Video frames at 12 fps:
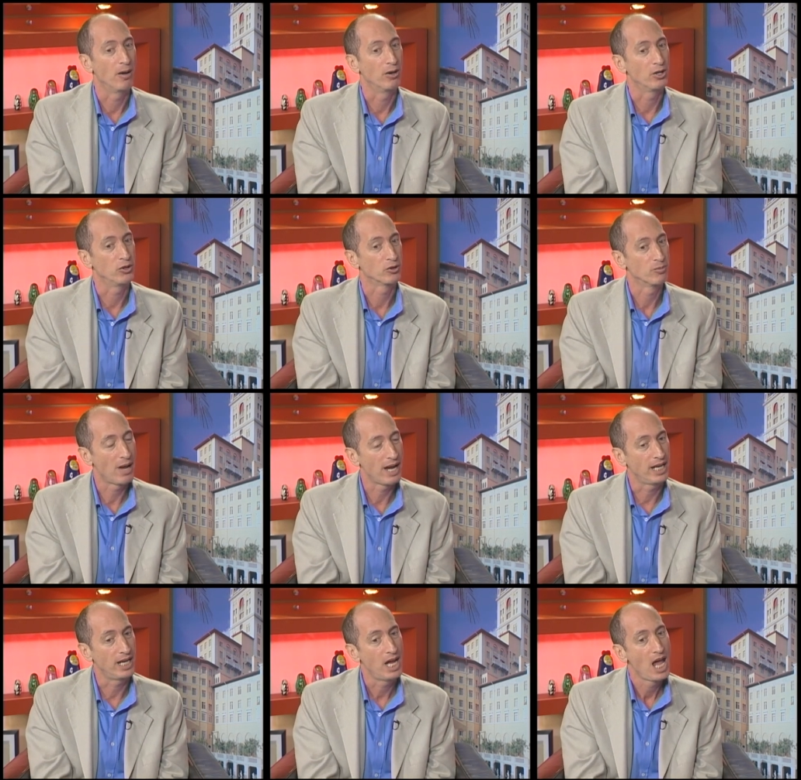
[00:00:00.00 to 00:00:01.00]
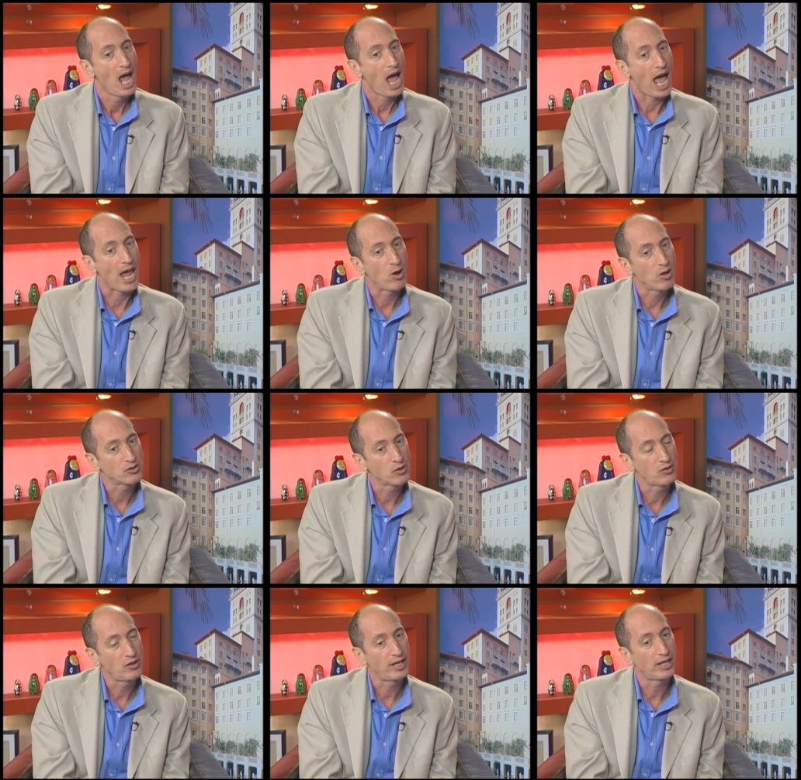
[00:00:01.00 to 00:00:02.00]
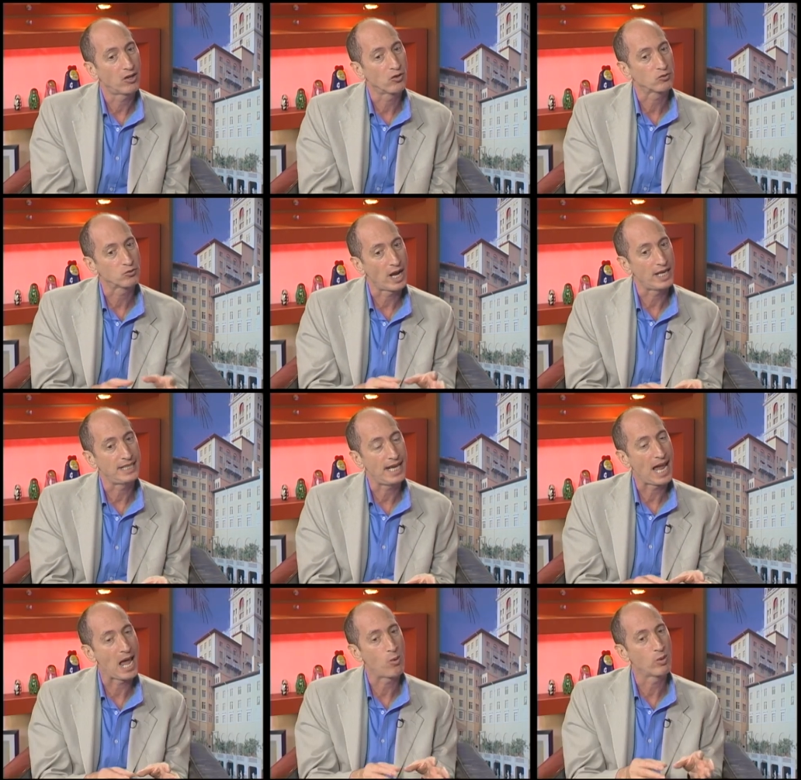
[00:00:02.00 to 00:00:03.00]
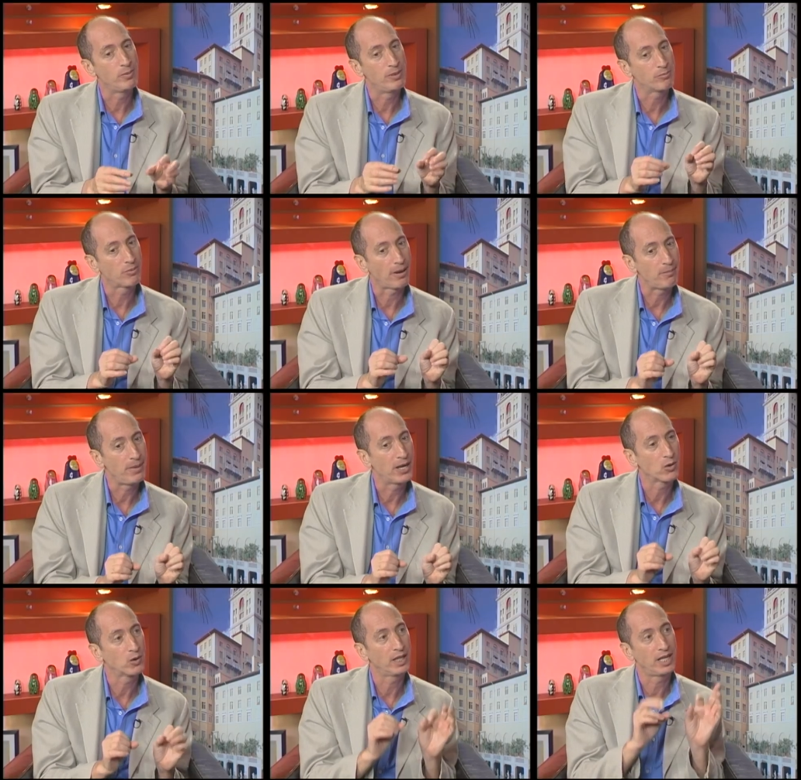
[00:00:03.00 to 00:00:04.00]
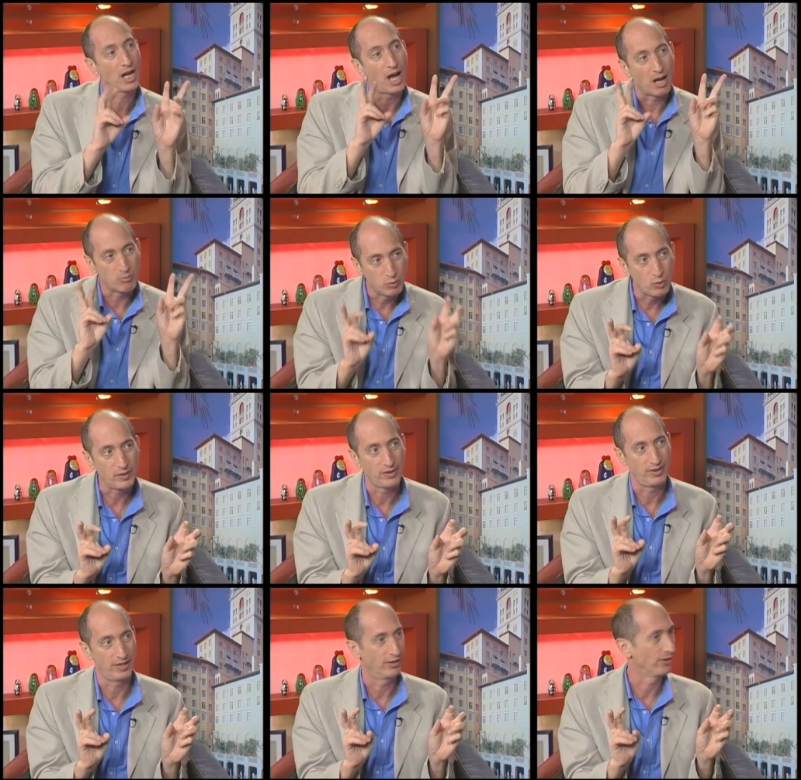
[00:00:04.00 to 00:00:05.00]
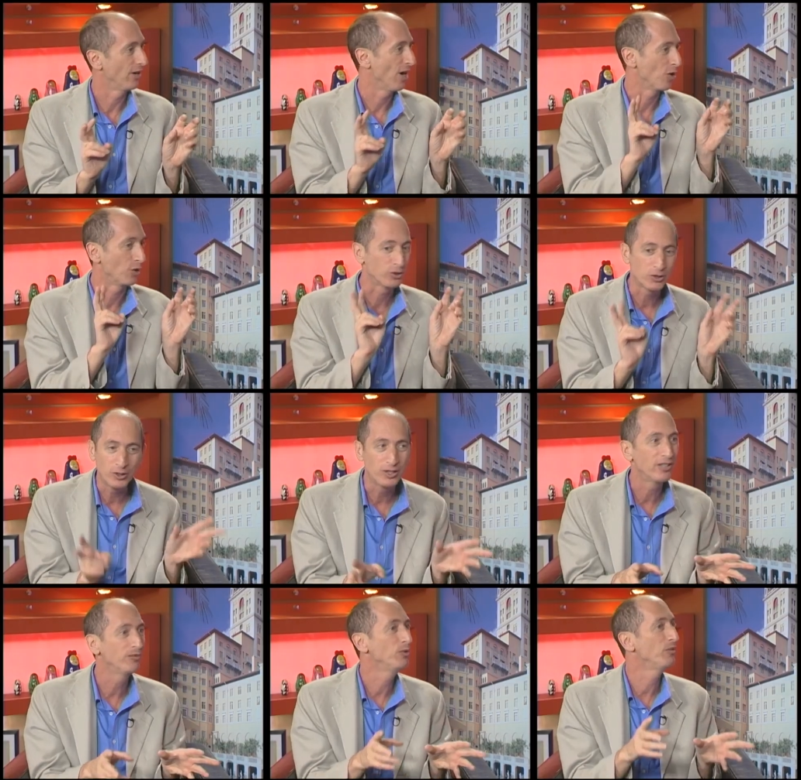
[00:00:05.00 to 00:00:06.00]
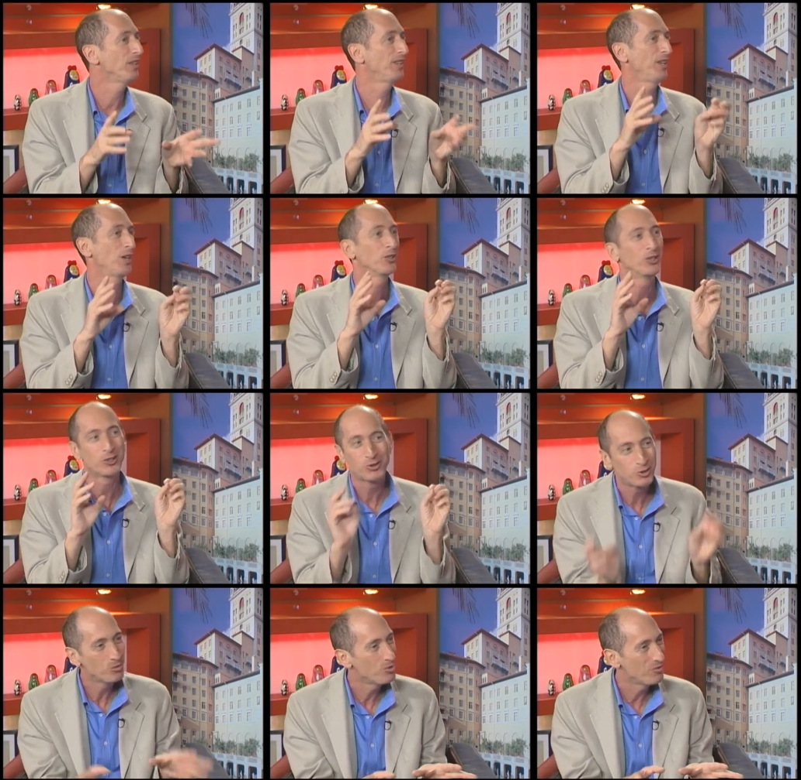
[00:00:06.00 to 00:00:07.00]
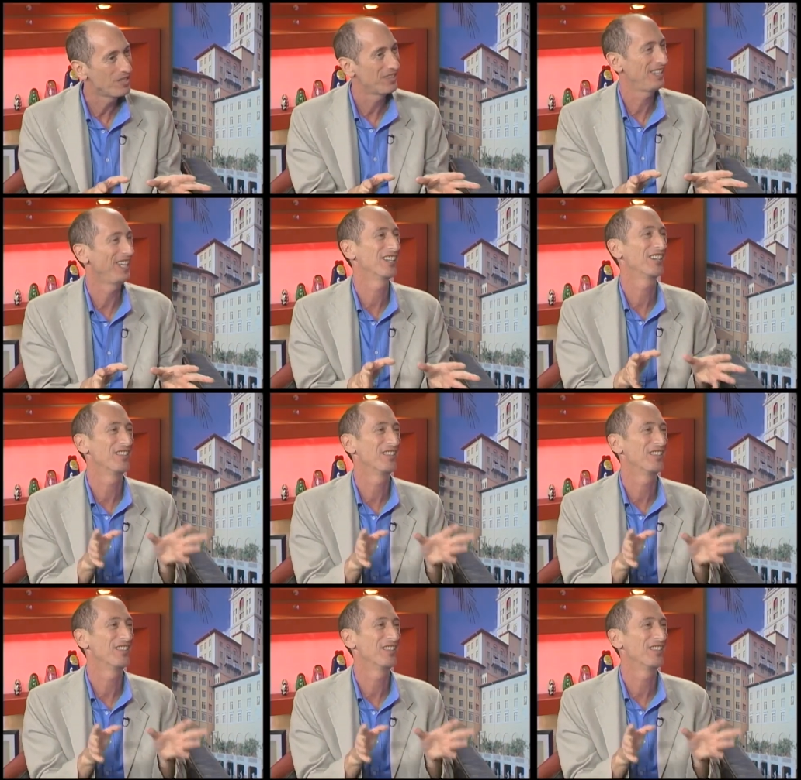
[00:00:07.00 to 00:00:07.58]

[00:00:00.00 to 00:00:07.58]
your money. I also think right now we've been primarily a movie theater, an alternative movie theater, or cool movie theater,